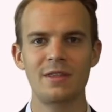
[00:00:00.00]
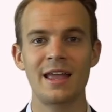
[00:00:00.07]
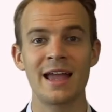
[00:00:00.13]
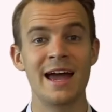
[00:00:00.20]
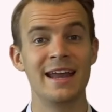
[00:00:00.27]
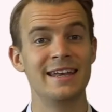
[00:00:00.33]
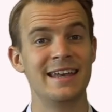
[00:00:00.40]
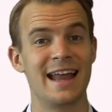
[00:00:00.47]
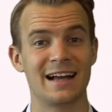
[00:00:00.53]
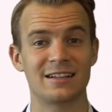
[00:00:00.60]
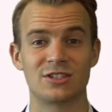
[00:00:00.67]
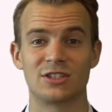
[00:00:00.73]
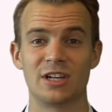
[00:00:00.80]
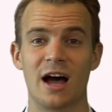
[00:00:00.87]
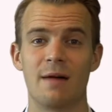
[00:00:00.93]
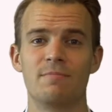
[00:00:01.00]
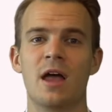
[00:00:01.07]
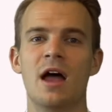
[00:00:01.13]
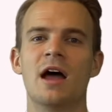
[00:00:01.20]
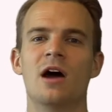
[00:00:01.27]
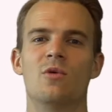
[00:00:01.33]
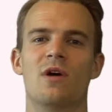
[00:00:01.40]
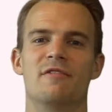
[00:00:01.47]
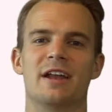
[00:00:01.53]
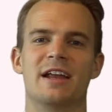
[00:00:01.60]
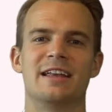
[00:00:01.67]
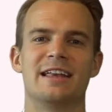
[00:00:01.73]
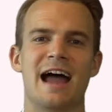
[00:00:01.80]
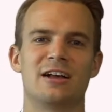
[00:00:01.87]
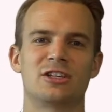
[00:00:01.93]
And next up, we have an
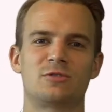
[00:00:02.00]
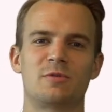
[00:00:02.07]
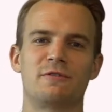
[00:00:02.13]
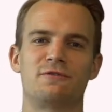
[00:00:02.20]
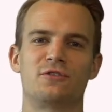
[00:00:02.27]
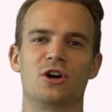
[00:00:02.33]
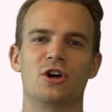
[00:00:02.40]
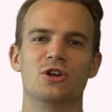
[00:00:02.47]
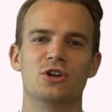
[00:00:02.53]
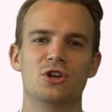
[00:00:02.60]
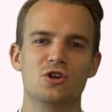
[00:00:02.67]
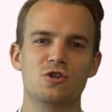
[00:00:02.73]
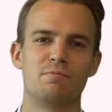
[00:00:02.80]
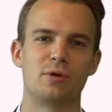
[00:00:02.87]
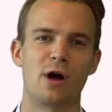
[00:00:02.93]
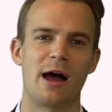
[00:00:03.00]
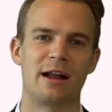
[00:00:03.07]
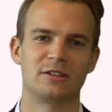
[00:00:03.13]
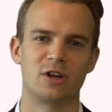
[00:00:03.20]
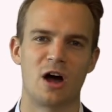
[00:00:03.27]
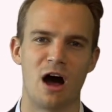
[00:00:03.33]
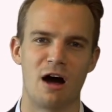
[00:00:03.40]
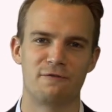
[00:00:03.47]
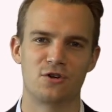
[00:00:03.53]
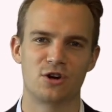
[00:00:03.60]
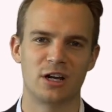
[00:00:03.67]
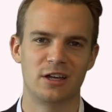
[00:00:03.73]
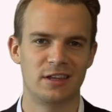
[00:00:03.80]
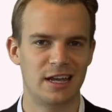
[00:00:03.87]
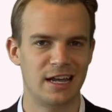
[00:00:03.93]
announcement for a new product offering
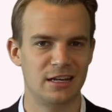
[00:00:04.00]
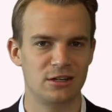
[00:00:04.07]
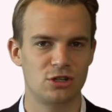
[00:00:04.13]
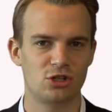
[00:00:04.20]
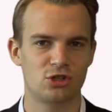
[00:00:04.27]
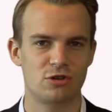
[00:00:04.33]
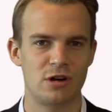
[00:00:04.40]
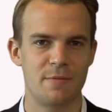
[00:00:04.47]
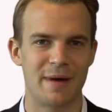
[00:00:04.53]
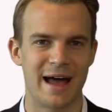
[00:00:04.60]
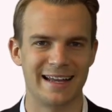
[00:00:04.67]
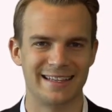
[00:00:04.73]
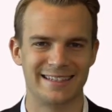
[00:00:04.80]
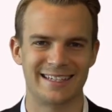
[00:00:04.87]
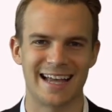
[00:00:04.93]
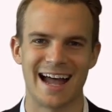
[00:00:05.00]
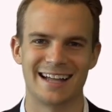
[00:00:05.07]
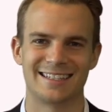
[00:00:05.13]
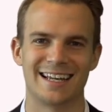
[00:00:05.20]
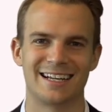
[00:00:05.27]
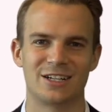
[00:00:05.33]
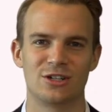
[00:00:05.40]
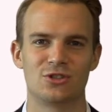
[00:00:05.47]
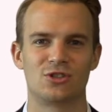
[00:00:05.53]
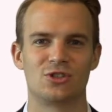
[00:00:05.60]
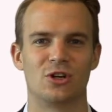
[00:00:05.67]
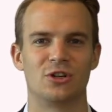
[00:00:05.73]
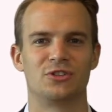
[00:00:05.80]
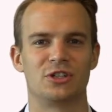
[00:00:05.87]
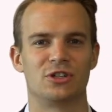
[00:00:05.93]
in the industry by Tata
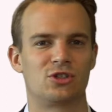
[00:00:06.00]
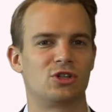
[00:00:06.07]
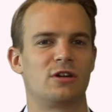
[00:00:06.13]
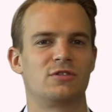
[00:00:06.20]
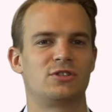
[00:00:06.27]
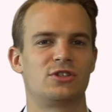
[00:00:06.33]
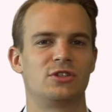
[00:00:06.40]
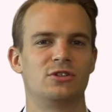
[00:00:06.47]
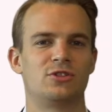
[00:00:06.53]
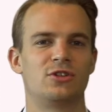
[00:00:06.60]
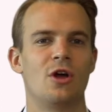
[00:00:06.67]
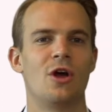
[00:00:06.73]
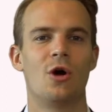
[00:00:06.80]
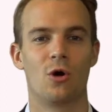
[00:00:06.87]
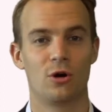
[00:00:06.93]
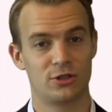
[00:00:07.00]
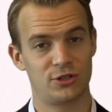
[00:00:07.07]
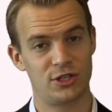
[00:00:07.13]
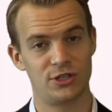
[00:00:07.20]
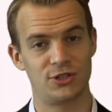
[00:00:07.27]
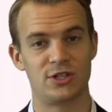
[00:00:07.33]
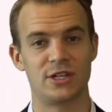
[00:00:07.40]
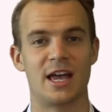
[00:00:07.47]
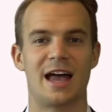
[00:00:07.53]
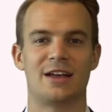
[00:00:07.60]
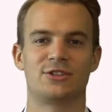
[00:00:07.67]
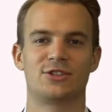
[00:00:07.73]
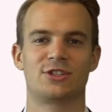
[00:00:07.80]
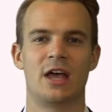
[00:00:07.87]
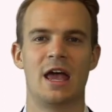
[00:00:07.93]
Consulting Services, or T C
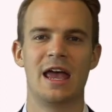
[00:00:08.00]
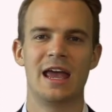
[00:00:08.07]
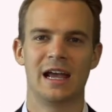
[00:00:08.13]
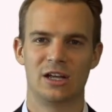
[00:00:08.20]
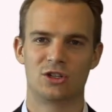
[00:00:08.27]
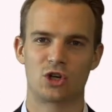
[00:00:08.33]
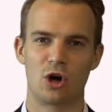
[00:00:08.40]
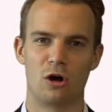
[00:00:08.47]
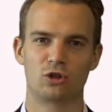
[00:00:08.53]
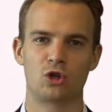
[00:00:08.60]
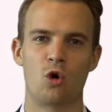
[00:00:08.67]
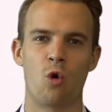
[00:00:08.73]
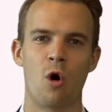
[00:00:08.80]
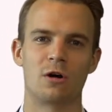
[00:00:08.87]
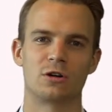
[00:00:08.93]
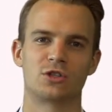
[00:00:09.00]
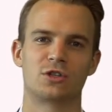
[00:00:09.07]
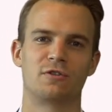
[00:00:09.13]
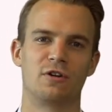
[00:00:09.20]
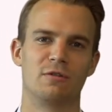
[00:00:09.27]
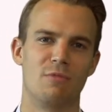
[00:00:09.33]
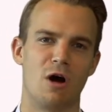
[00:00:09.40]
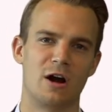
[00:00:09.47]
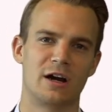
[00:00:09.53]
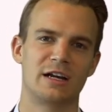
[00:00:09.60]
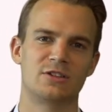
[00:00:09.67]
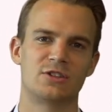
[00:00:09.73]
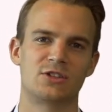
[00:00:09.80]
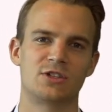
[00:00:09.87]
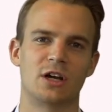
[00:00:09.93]
S. It's called Quartz for
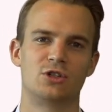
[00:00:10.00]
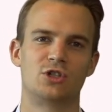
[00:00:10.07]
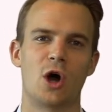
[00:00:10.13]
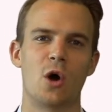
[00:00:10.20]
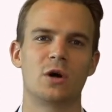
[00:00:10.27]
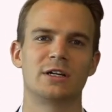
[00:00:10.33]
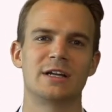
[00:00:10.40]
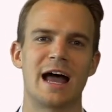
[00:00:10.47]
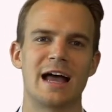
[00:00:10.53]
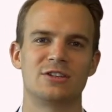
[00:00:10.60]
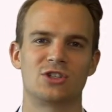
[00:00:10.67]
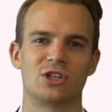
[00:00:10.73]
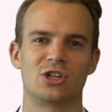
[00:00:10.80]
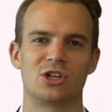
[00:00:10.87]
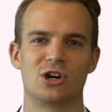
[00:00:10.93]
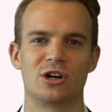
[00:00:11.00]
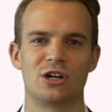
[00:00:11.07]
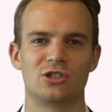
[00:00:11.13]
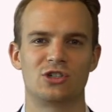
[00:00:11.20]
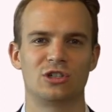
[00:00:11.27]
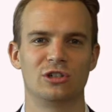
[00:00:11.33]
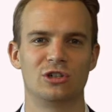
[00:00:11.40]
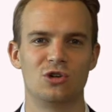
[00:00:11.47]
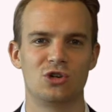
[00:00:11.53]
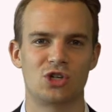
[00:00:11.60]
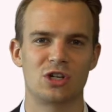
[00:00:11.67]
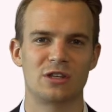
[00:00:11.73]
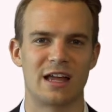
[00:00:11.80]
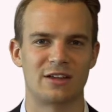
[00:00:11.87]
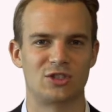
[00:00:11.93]
Markets, a tokenized security
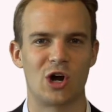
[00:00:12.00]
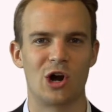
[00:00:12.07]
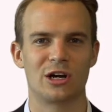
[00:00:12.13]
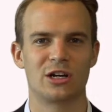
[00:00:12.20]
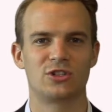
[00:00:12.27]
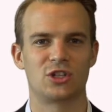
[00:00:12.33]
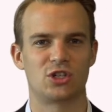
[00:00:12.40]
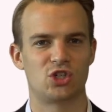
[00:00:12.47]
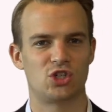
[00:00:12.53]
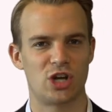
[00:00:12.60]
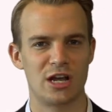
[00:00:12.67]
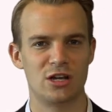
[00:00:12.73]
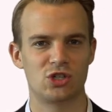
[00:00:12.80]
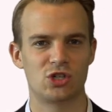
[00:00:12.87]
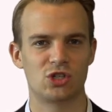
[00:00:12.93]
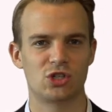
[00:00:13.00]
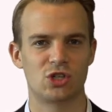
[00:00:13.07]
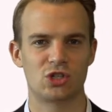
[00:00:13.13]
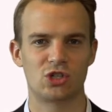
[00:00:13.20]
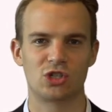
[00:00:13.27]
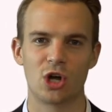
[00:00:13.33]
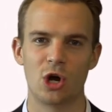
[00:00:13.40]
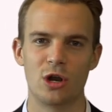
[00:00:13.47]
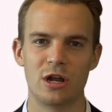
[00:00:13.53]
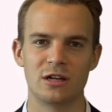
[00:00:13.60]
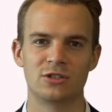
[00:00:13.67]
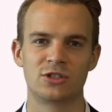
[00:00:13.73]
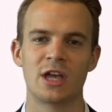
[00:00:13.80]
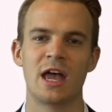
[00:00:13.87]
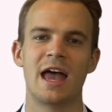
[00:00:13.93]
solution that targets exchanges,
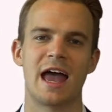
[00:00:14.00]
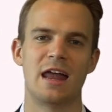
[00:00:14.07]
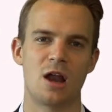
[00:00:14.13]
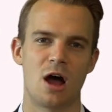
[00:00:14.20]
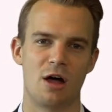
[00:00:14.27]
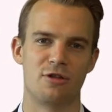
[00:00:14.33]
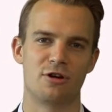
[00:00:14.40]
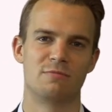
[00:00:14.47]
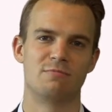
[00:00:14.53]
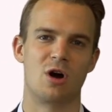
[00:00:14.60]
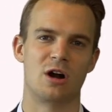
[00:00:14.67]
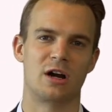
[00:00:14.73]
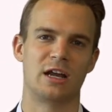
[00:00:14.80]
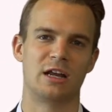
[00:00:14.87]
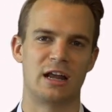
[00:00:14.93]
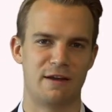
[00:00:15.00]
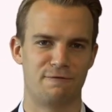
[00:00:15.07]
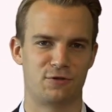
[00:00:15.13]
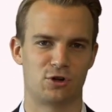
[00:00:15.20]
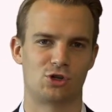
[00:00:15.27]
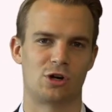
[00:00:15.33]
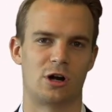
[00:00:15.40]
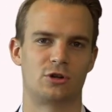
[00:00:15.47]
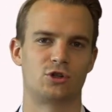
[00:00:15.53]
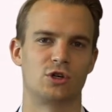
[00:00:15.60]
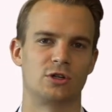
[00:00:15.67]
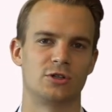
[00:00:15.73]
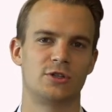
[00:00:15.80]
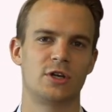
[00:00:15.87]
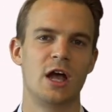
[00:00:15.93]
custodians, and other market
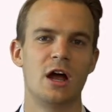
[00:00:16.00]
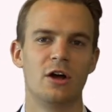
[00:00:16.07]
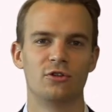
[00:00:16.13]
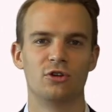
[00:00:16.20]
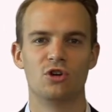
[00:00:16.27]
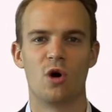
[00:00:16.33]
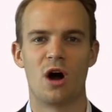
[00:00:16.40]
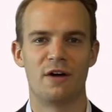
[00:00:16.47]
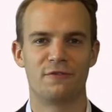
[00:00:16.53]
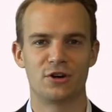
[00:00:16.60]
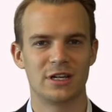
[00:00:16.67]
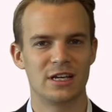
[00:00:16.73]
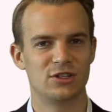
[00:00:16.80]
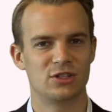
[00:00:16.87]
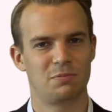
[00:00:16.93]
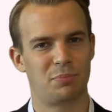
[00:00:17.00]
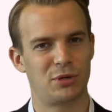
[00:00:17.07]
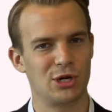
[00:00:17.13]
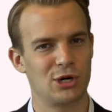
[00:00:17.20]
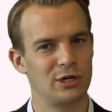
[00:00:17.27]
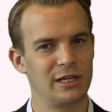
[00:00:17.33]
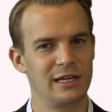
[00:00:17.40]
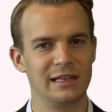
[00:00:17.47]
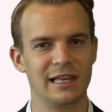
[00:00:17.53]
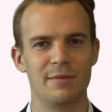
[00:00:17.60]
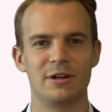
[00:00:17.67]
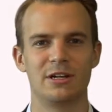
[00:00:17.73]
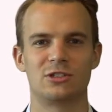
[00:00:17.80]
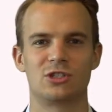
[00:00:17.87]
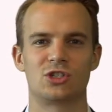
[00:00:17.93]
infrastructures. The new offering isn't purely
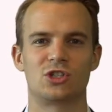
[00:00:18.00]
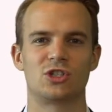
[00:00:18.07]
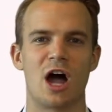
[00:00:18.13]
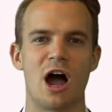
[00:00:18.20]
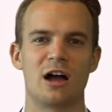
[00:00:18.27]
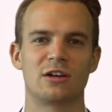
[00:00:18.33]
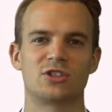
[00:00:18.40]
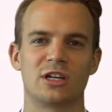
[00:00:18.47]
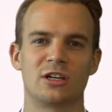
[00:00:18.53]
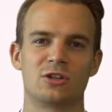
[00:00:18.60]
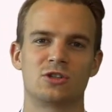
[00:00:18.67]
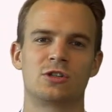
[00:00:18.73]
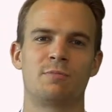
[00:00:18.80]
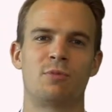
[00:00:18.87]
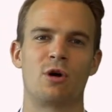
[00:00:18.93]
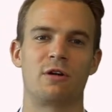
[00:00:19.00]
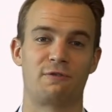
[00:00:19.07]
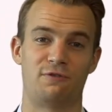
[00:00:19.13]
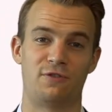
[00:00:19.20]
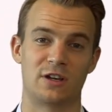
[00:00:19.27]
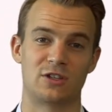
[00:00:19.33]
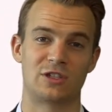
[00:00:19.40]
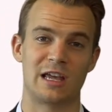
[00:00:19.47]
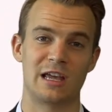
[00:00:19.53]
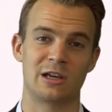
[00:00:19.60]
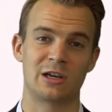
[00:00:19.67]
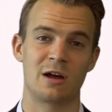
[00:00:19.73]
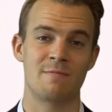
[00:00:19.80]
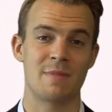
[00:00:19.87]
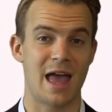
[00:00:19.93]
limited to stocks and can support fixed
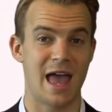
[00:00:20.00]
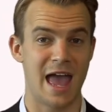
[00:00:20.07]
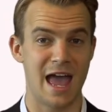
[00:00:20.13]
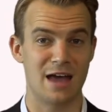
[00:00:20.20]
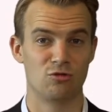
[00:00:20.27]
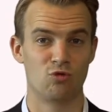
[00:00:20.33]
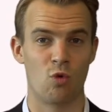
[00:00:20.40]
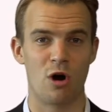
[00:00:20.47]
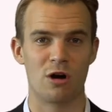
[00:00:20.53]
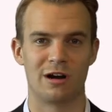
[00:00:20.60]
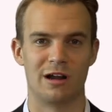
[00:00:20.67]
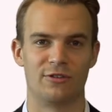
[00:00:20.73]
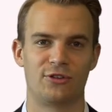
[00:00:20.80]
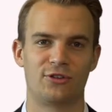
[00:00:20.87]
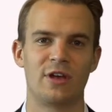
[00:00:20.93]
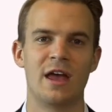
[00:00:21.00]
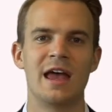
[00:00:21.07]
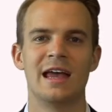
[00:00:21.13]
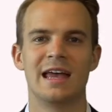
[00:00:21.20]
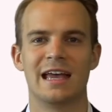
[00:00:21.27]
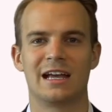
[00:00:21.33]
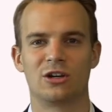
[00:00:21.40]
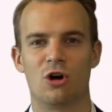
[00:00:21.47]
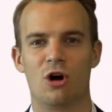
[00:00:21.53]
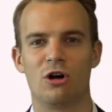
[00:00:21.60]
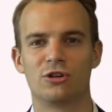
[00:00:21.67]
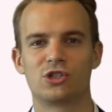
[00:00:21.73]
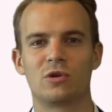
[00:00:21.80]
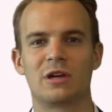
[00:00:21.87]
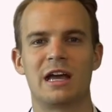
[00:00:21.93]
income and warrants. It can
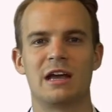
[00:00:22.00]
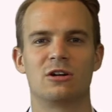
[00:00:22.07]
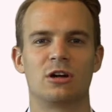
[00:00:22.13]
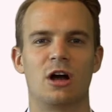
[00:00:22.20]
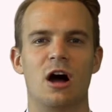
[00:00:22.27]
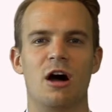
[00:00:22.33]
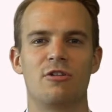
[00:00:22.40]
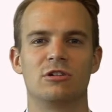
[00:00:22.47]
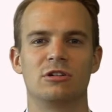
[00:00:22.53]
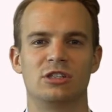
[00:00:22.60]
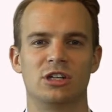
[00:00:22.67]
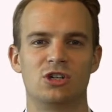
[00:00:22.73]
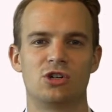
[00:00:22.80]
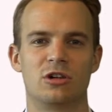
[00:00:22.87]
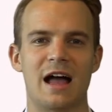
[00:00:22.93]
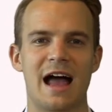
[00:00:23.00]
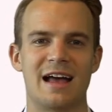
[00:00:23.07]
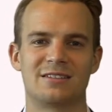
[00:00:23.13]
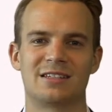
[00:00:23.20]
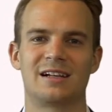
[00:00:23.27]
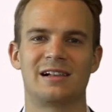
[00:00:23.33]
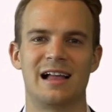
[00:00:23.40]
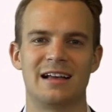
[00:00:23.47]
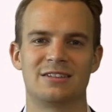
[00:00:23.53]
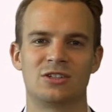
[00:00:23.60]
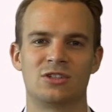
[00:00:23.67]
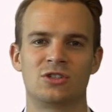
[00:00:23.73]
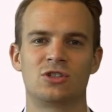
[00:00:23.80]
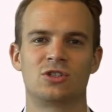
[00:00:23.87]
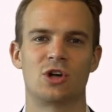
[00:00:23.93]
also cater to other digital asset
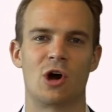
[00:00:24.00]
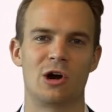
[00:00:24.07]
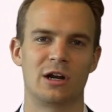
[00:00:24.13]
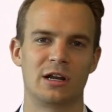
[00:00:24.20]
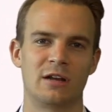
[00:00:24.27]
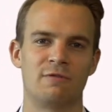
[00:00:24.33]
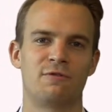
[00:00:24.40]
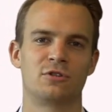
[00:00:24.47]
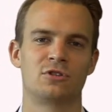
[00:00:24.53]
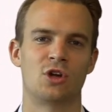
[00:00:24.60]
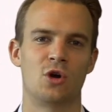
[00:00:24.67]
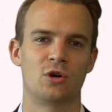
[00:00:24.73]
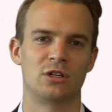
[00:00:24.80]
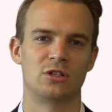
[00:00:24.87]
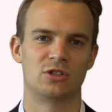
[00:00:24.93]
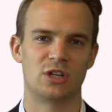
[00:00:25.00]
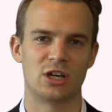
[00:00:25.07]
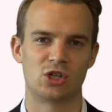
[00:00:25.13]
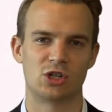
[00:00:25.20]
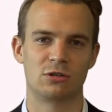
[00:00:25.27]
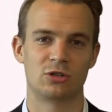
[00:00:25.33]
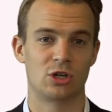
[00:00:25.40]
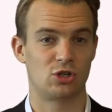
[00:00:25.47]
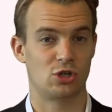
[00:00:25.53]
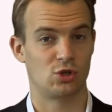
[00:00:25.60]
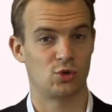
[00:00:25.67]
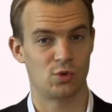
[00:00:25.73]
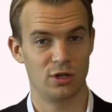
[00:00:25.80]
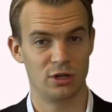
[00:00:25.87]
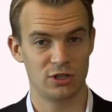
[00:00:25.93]
classes targeted for tokenization, such as
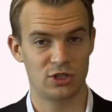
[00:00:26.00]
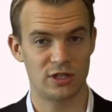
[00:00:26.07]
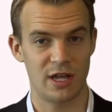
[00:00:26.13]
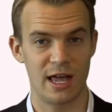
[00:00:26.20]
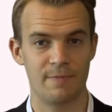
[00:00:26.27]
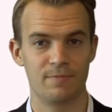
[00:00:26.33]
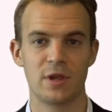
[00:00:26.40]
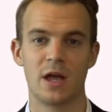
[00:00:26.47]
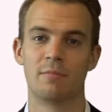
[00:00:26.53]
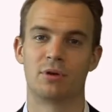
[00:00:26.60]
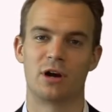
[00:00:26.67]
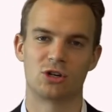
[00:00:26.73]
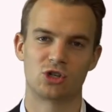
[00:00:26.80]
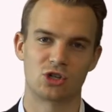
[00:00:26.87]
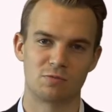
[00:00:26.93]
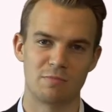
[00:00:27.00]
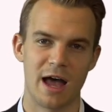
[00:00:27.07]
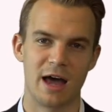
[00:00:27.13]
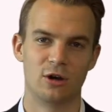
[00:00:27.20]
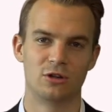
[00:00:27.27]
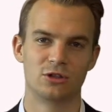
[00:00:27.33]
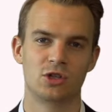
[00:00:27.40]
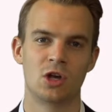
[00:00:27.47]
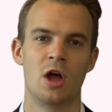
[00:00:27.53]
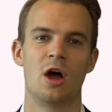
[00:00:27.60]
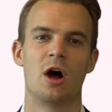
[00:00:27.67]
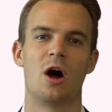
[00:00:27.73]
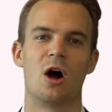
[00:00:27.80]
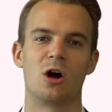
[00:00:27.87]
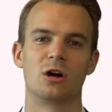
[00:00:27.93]
real estate, precious metals,
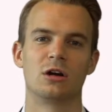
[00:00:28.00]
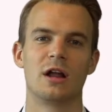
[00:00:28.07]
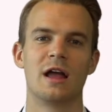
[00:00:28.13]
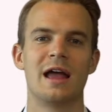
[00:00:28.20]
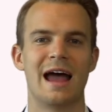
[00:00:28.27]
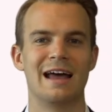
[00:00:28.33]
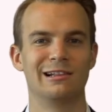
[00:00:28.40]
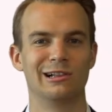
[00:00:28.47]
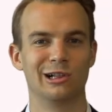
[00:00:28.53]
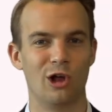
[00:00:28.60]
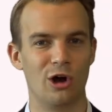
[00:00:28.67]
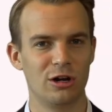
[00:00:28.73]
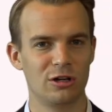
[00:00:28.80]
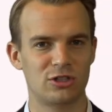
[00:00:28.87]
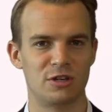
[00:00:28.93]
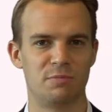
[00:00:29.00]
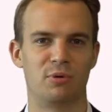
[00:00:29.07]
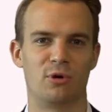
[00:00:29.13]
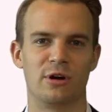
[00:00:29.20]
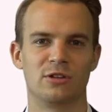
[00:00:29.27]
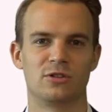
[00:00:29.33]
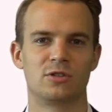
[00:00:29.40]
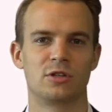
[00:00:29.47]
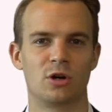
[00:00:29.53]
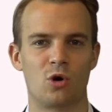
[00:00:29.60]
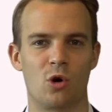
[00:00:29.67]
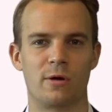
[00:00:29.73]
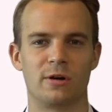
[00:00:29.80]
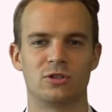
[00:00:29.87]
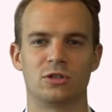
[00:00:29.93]
art, and loyalty points,
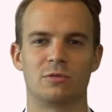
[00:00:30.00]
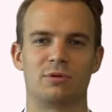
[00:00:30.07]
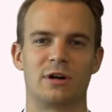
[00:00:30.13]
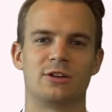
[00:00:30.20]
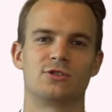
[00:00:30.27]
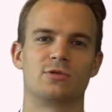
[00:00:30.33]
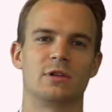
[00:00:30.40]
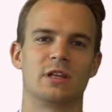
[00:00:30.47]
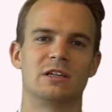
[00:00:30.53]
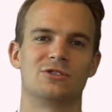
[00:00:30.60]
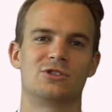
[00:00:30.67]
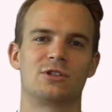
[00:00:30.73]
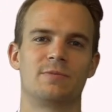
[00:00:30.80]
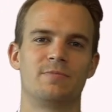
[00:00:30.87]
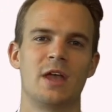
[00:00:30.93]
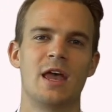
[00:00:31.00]
according to the press release.